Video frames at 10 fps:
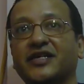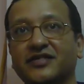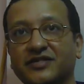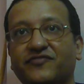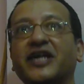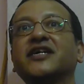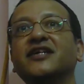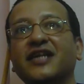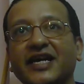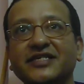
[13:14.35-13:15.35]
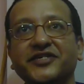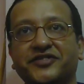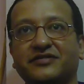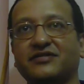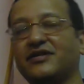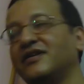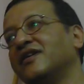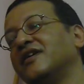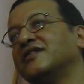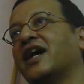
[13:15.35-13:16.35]
There's this fraternalization,
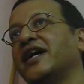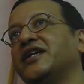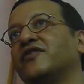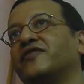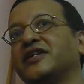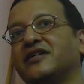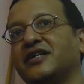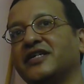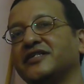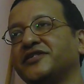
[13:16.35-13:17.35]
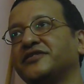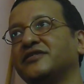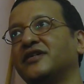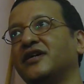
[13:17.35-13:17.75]
the idea of fraternalization.